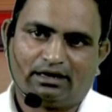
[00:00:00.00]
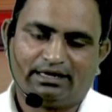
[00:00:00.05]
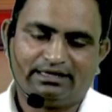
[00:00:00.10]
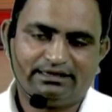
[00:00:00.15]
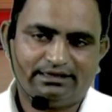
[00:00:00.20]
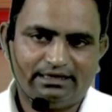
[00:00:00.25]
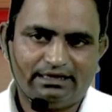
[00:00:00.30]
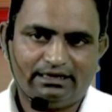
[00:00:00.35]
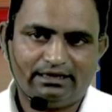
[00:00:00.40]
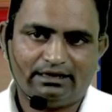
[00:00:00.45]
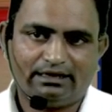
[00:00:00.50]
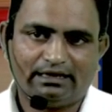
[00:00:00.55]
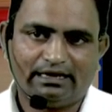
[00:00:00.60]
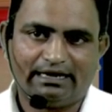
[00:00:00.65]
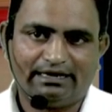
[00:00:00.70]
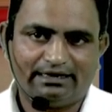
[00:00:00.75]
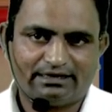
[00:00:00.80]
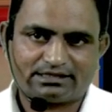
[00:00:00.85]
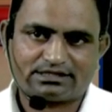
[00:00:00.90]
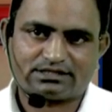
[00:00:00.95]
in the
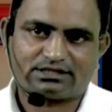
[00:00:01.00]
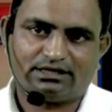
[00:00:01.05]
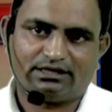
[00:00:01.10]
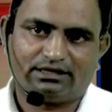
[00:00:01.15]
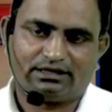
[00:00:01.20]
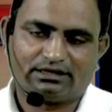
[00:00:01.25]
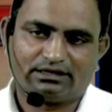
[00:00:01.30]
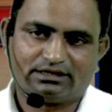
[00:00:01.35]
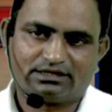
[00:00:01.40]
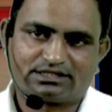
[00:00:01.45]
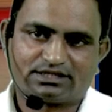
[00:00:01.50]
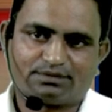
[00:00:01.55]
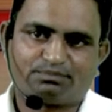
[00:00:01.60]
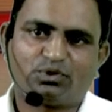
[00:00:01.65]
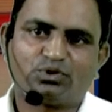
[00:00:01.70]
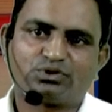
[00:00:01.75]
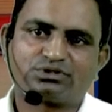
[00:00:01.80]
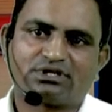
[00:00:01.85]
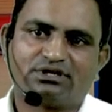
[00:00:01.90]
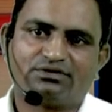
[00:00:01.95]
industry
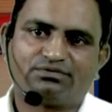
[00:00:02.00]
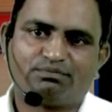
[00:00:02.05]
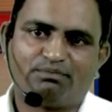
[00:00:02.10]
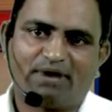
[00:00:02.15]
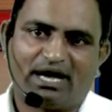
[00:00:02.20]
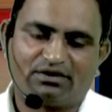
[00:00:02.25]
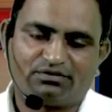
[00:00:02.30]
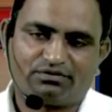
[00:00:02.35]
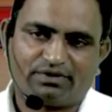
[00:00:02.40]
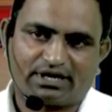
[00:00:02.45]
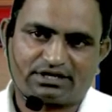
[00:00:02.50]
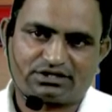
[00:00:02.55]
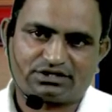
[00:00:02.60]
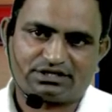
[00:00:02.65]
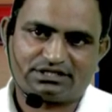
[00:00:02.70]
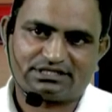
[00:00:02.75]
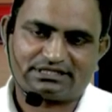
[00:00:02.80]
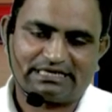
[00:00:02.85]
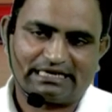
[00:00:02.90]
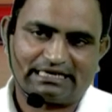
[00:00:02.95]
suppose if
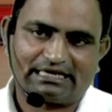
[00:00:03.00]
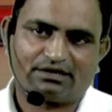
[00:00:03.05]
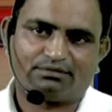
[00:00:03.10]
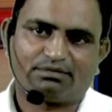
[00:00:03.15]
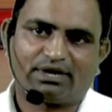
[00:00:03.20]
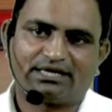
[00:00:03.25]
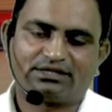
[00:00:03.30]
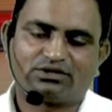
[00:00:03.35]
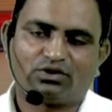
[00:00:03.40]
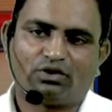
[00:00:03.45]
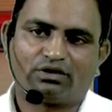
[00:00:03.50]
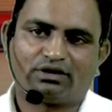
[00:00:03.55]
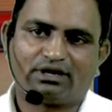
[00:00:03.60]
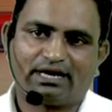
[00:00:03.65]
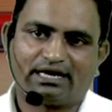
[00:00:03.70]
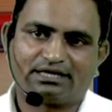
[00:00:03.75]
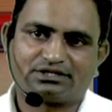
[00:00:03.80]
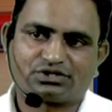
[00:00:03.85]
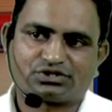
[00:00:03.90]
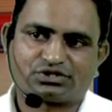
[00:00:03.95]
manufacture is taking by the
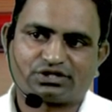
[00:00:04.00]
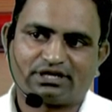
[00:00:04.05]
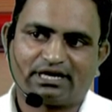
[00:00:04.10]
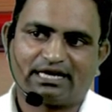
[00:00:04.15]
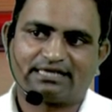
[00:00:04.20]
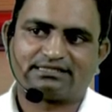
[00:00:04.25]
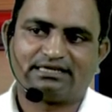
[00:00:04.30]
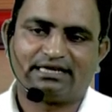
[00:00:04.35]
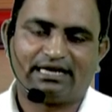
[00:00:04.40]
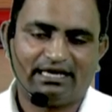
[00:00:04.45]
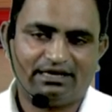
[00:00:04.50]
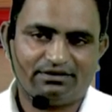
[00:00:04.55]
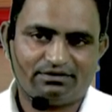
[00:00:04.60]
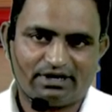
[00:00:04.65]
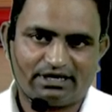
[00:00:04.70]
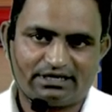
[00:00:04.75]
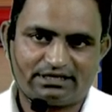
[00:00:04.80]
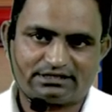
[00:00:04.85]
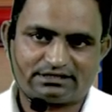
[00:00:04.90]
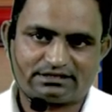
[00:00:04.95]
organization as a day
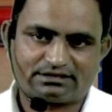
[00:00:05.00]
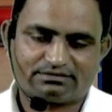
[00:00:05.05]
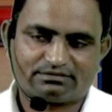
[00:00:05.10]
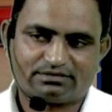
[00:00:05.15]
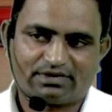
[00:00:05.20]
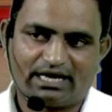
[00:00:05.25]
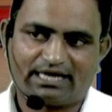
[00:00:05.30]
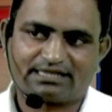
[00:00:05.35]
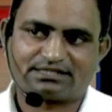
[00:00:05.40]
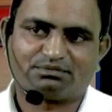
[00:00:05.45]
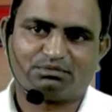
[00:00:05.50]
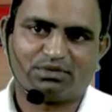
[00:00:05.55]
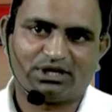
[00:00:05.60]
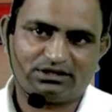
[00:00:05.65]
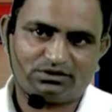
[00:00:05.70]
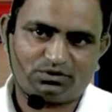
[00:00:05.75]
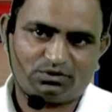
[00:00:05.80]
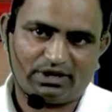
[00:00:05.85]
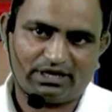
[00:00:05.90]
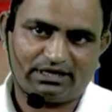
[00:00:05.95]
wise as a
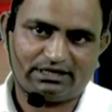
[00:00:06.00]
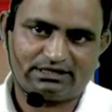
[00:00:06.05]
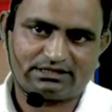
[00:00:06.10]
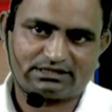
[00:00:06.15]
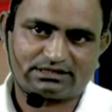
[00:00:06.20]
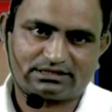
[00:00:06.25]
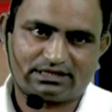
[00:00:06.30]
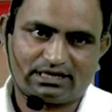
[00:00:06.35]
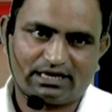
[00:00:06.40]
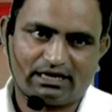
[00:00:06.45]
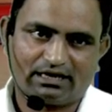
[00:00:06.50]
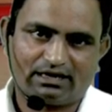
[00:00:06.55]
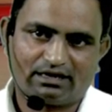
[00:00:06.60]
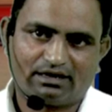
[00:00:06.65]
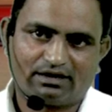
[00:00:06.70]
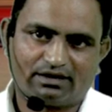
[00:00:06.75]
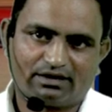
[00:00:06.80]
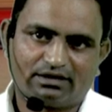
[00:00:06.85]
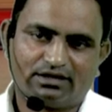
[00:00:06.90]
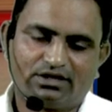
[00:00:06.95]
month wise
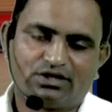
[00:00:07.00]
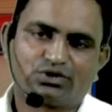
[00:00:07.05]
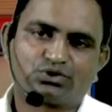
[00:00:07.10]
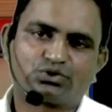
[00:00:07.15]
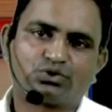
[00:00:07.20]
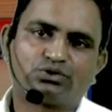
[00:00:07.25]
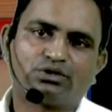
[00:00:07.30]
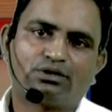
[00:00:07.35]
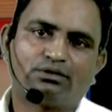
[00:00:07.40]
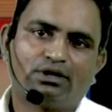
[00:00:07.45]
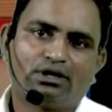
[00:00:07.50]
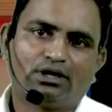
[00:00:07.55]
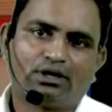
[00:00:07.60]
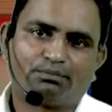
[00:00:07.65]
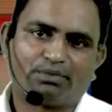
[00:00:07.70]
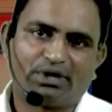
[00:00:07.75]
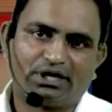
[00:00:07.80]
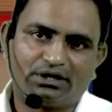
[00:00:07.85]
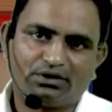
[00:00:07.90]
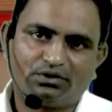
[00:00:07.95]
so the
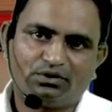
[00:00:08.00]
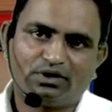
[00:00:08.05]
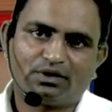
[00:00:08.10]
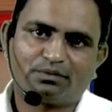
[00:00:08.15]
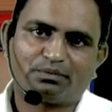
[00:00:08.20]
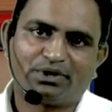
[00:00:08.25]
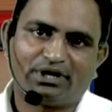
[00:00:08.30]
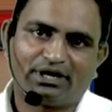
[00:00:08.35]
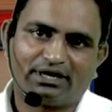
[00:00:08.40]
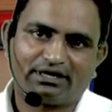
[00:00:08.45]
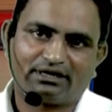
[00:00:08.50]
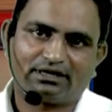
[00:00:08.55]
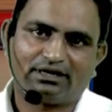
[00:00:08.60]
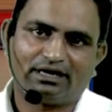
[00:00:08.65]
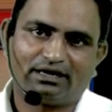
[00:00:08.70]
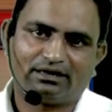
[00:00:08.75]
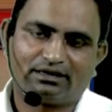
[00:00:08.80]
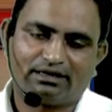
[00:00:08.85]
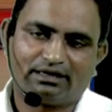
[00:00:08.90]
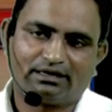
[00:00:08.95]
particular periodical,
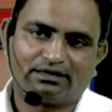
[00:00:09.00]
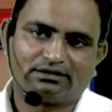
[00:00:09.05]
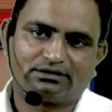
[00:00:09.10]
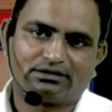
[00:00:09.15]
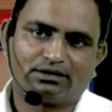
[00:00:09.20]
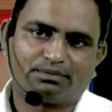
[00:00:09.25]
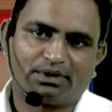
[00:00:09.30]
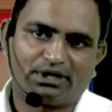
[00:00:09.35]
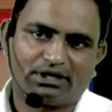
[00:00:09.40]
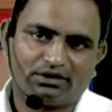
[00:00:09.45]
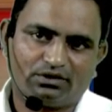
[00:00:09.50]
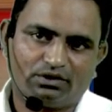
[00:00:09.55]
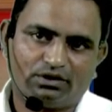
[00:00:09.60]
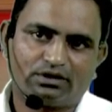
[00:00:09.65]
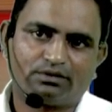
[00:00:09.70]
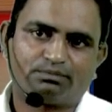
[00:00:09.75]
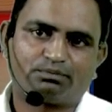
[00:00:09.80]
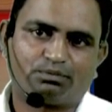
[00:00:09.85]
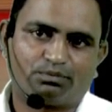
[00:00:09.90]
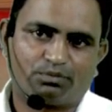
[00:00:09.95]
the
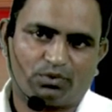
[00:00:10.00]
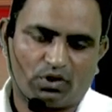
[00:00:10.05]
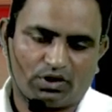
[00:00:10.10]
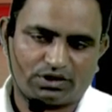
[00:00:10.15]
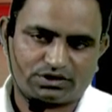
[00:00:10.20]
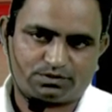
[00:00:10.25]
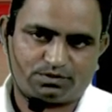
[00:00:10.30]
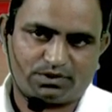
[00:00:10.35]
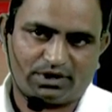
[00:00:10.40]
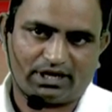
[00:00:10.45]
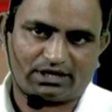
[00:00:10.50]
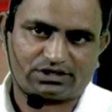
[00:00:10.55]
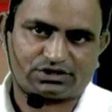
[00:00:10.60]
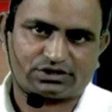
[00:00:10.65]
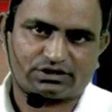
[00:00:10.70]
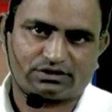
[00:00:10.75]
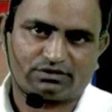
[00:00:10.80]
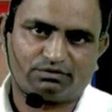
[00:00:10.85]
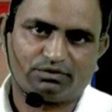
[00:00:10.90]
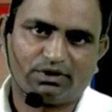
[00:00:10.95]
particular cost
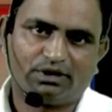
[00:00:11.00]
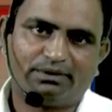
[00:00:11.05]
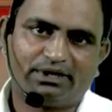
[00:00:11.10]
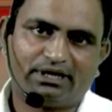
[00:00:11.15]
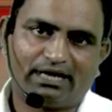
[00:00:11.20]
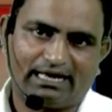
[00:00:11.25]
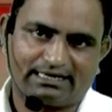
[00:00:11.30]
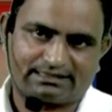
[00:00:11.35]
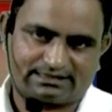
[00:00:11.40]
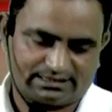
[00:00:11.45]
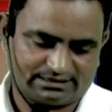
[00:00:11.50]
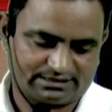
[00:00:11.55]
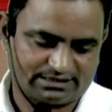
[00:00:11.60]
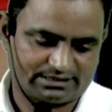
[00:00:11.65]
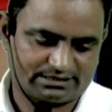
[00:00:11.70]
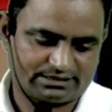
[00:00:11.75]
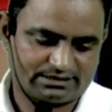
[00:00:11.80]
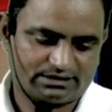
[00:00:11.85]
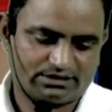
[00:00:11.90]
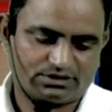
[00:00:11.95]
production will be
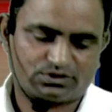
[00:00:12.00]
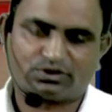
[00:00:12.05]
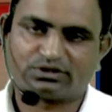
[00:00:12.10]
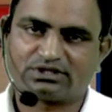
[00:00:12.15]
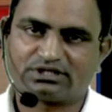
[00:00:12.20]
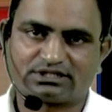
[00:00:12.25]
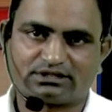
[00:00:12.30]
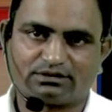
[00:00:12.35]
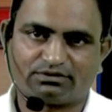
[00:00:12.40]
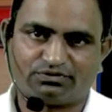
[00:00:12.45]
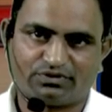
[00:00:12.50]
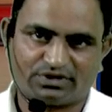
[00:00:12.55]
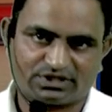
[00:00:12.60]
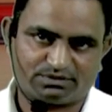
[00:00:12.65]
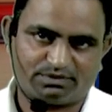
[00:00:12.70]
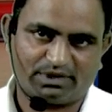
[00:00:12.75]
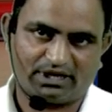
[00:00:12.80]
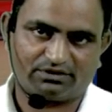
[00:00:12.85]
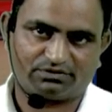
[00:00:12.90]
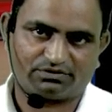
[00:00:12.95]
SSS. So this is the
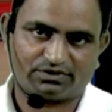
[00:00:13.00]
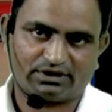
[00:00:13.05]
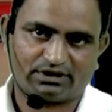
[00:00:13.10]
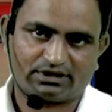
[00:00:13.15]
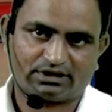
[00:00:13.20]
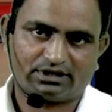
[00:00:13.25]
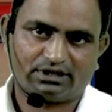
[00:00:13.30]
first benefit.